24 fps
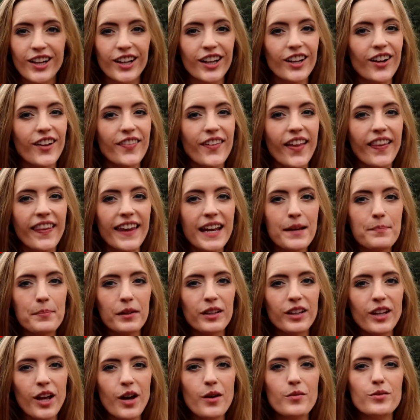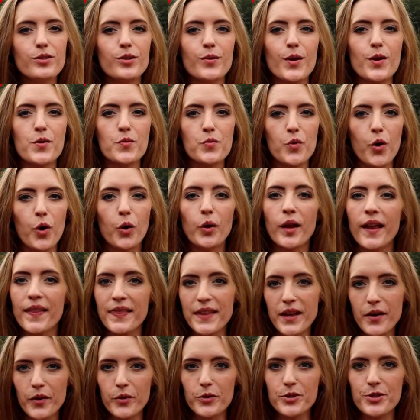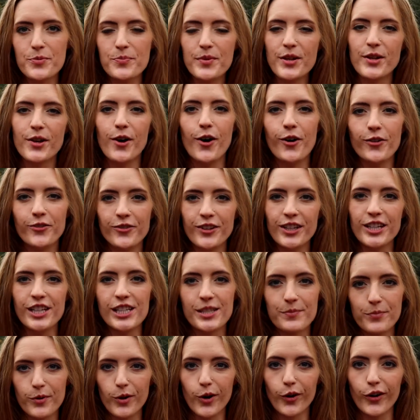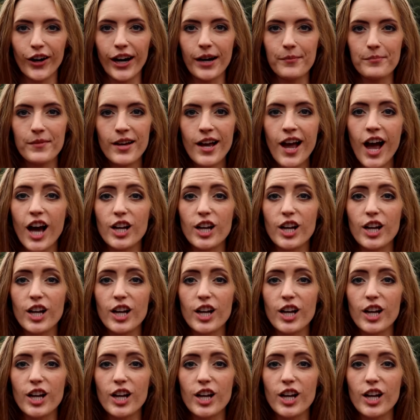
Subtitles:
Click on the link below to enroll in the Ultimate Golf Fitness Program,